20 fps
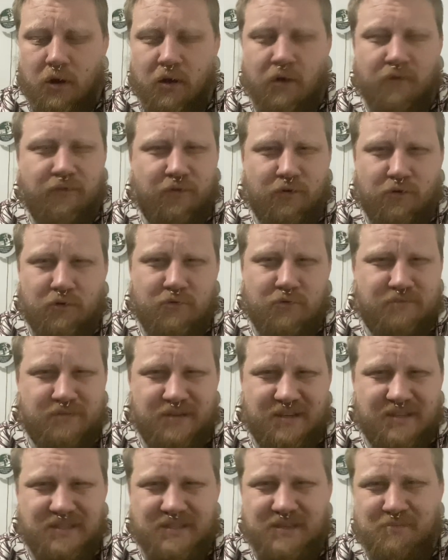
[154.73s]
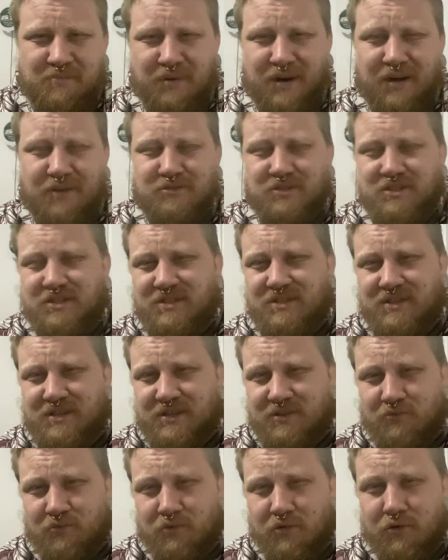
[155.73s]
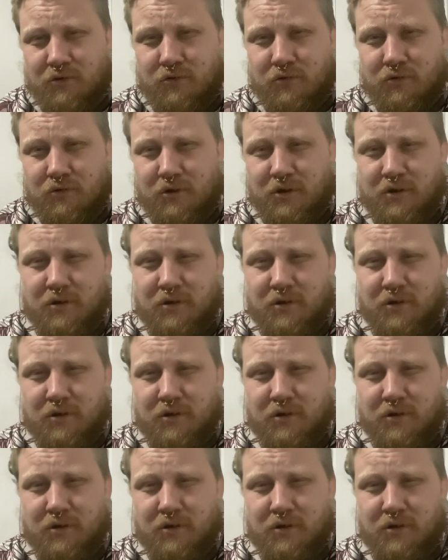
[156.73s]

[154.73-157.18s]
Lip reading: for nicotine pouches than Rogue.